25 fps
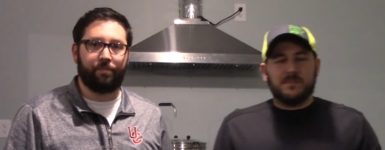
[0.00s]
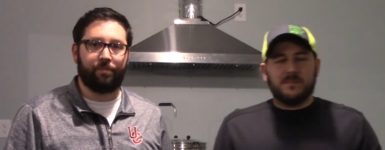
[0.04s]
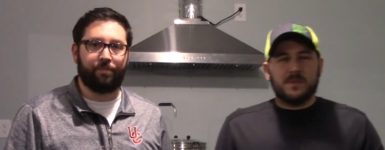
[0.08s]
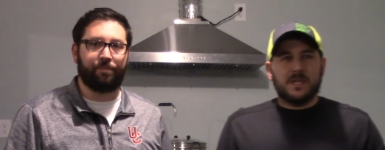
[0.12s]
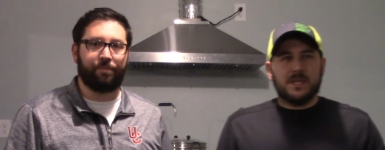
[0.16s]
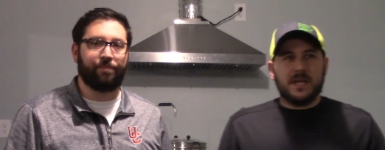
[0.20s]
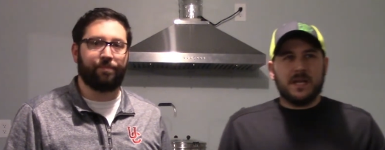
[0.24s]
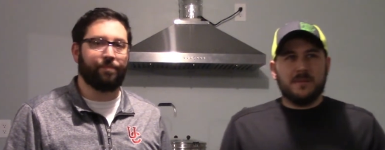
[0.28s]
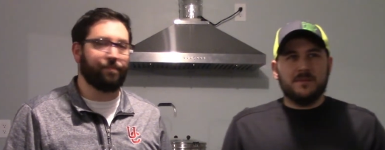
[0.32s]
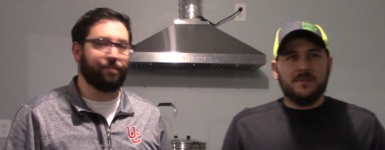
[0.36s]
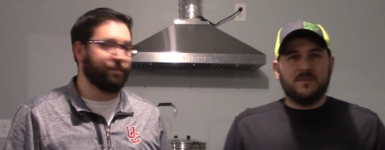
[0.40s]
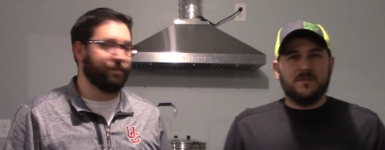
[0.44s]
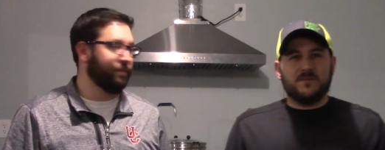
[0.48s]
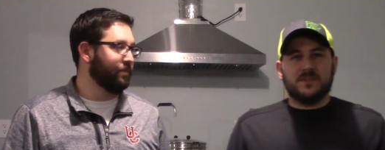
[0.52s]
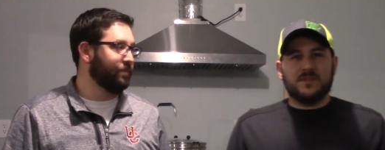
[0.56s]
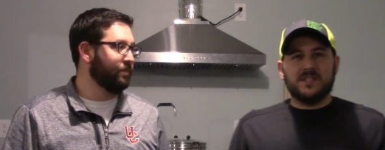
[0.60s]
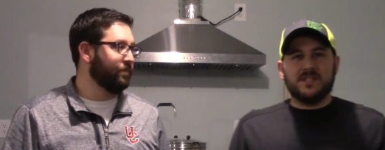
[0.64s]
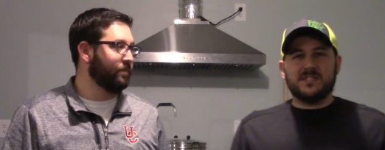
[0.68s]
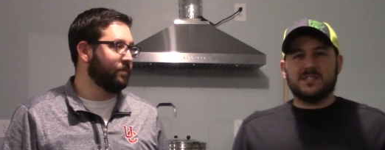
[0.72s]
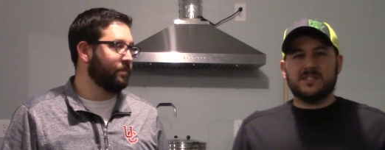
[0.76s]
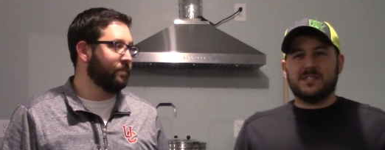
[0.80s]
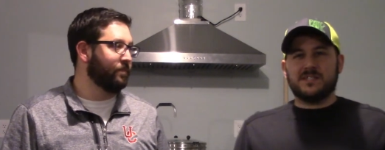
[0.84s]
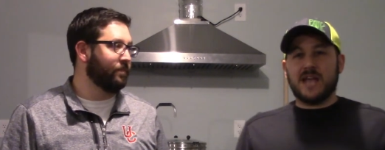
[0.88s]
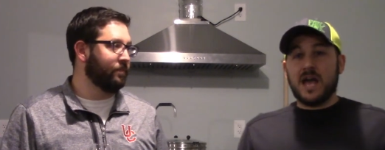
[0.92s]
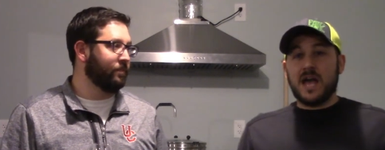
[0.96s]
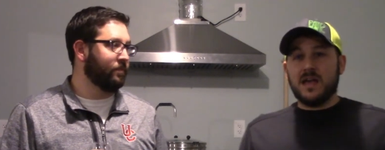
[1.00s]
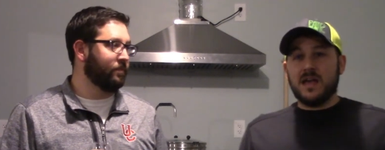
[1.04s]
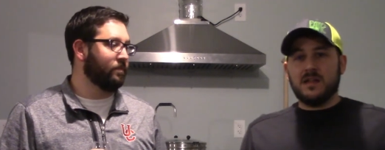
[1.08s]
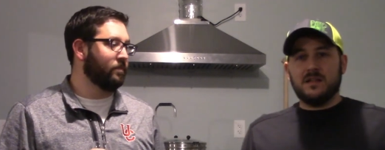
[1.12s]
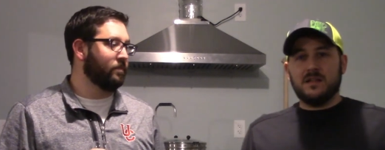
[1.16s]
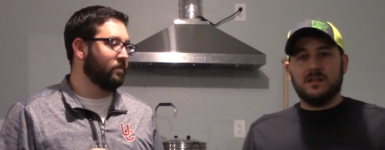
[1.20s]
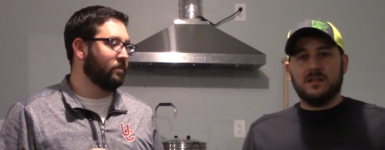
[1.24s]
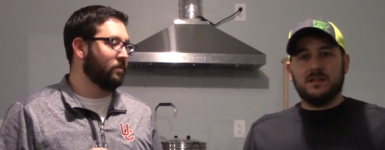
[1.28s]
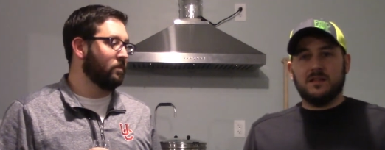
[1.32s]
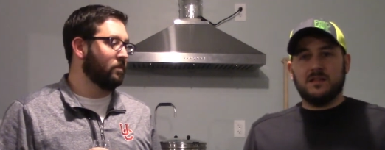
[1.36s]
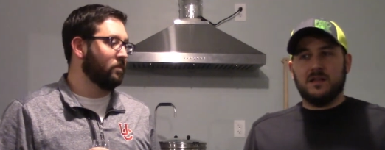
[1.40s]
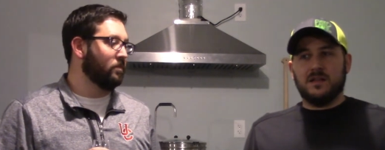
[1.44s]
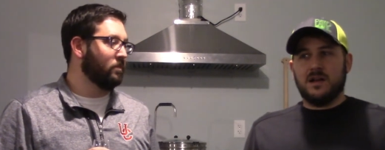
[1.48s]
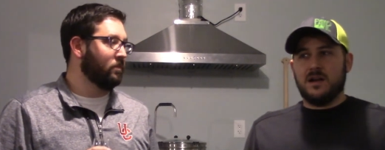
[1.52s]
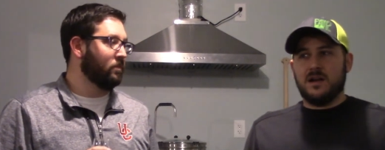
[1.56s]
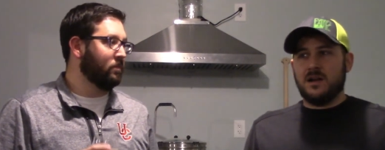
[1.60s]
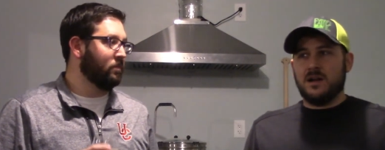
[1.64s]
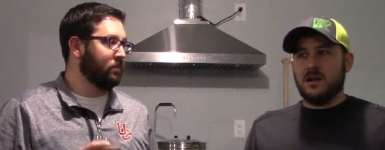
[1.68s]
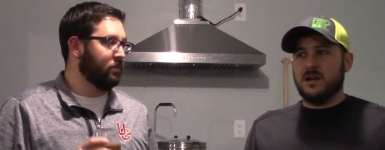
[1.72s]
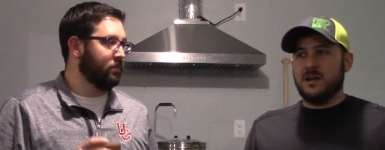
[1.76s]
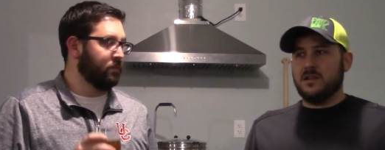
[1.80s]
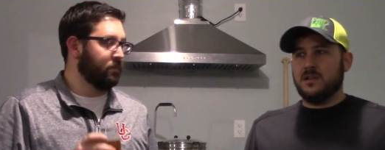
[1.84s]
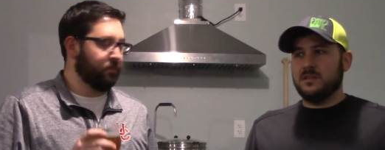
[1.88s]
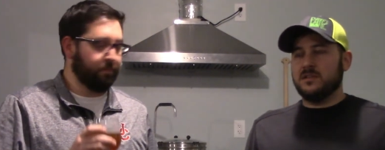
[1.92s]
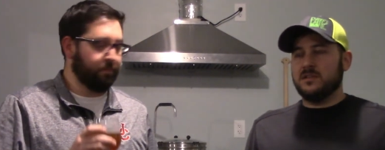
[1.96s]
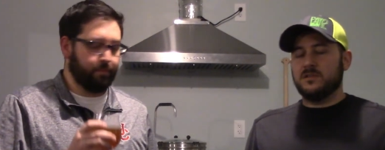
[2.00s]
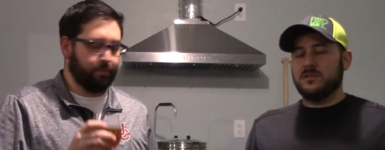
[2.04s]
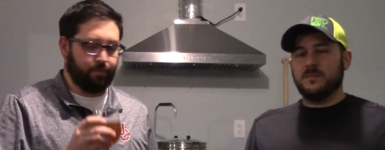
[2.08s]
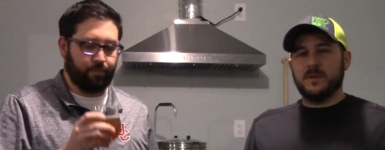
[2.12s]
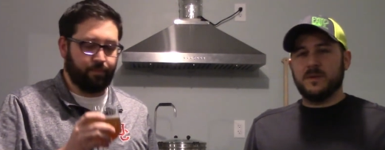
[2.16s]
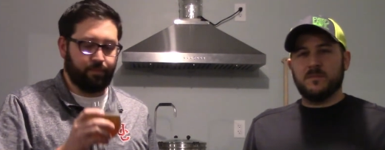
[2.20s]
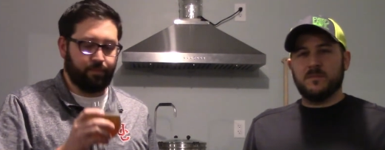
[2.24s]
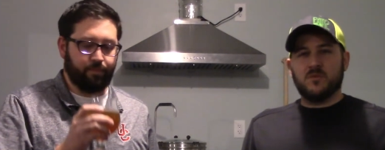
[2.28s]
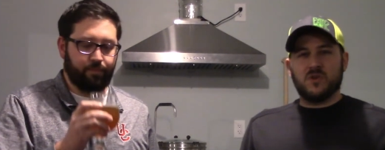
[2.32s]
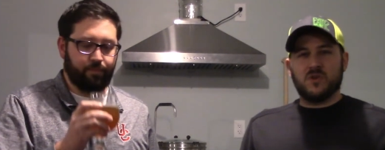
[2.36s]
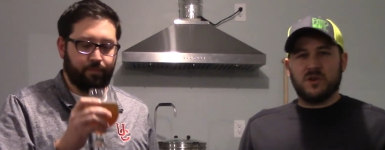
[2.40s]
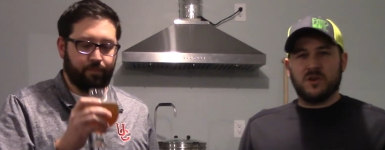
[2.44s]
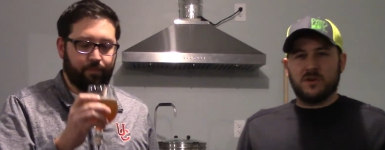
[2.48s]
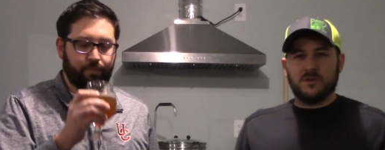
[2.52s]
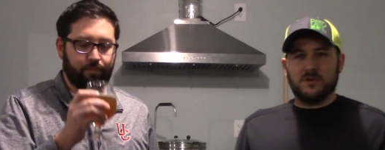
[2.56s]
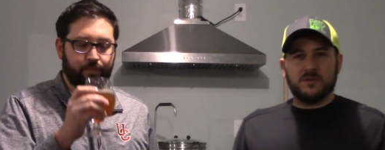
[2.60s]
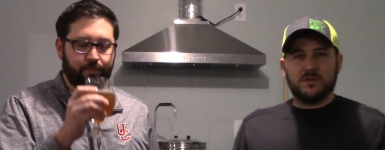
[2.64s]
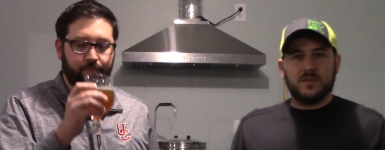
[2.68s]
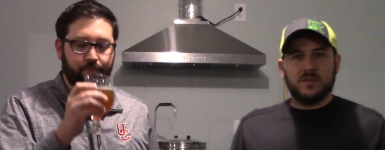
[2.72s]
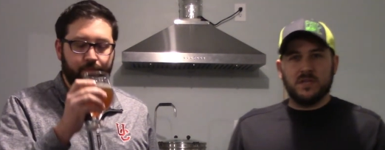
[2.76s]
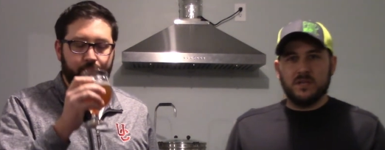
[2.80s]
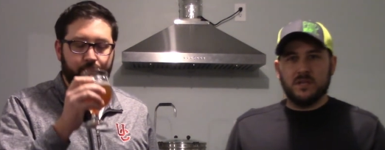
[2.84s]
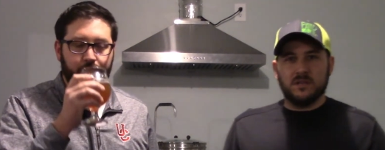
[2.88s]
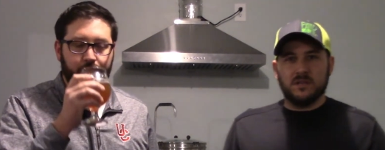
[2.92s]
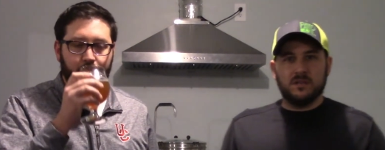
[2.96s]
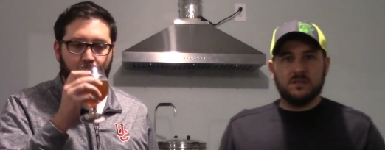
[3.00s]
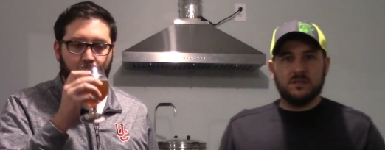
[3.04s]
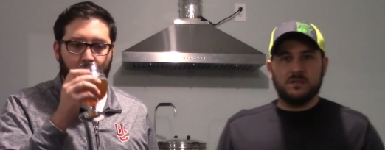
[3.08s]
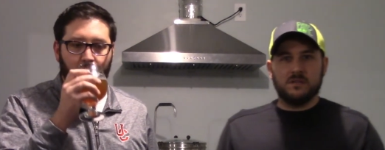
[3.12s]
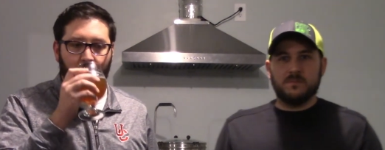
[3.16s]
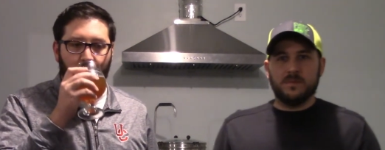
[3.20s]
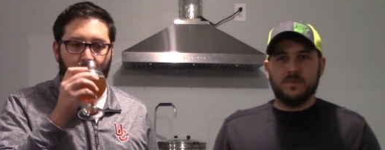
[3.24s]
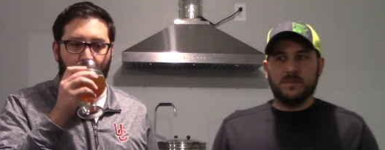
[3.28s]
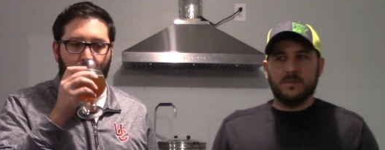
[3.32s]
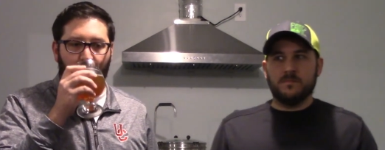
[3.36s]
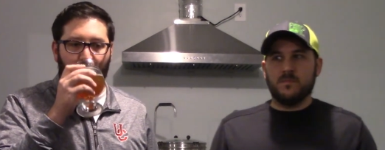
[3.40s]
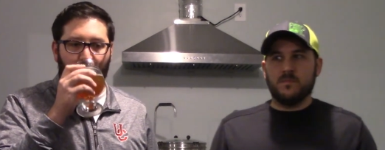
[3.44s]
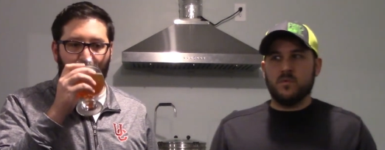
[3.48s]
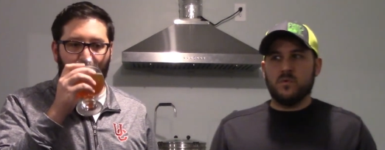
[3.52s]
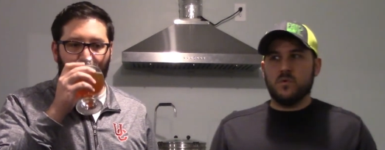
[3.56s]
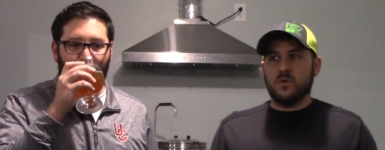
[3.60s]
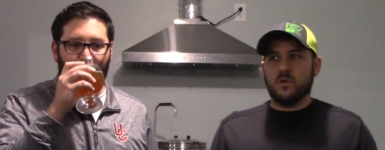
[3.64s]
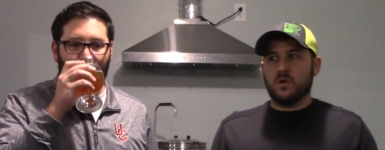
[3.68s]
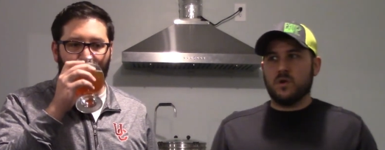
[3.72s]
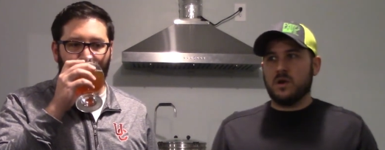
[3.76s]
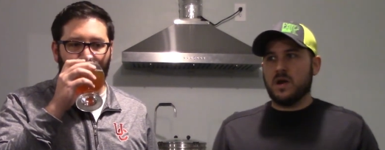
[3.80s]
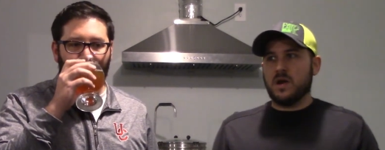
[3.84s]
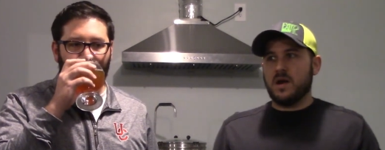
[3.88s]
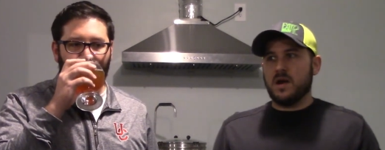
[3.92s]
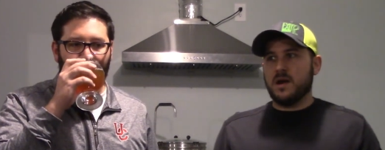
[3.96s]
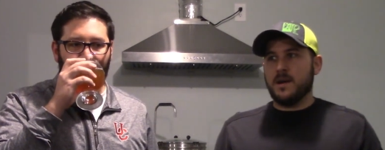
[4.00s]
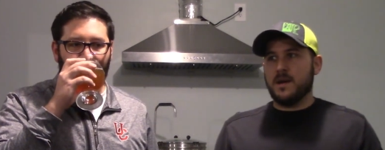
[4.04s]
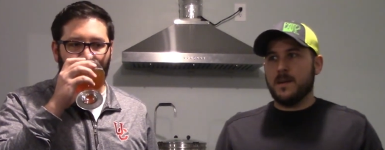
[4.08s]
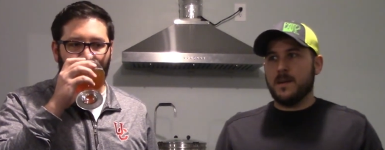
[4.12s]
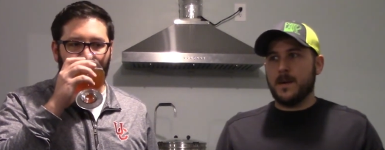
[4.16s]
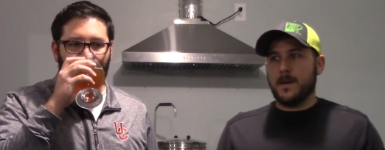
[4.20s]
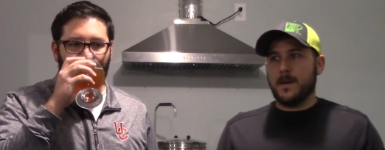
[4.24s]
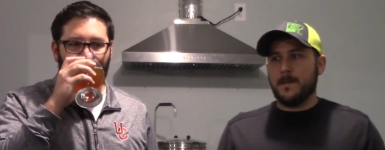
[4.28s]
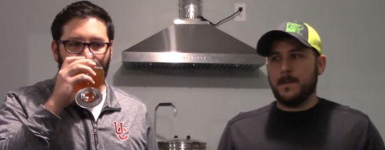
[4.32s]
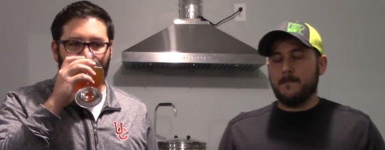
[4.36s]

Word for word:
Speaker 1: but I mean, for this style, uh, a little bit more earthy and a little bit more uh,